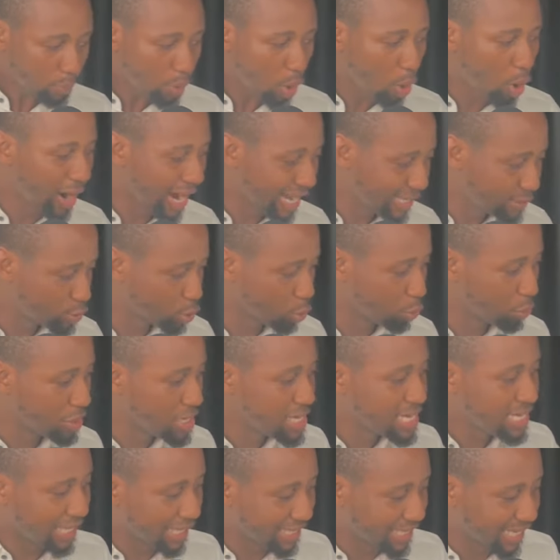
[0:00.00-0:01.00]
All right, so
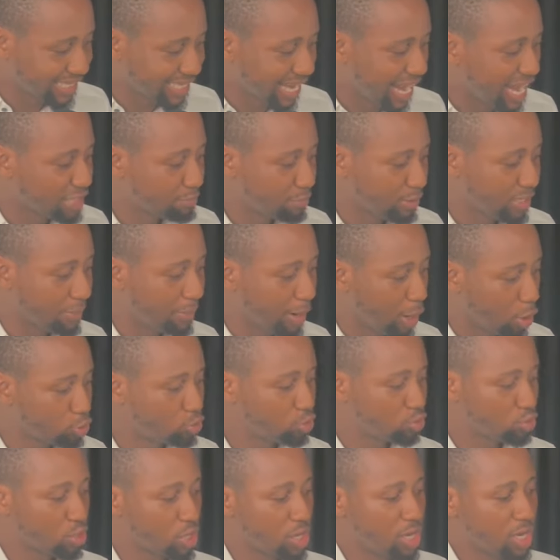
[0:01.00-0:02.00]
again, I explained
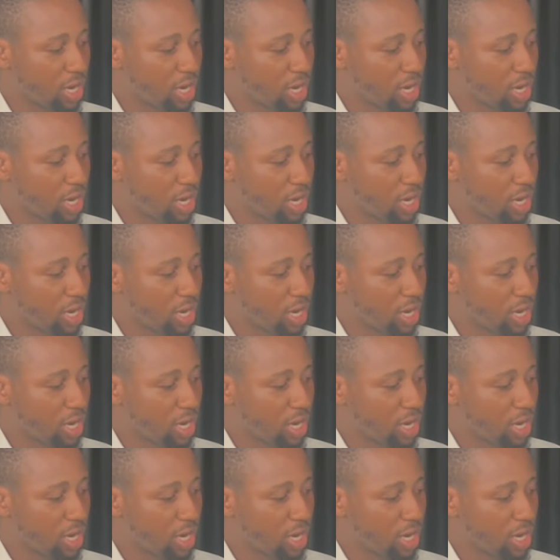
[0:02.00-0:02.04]
about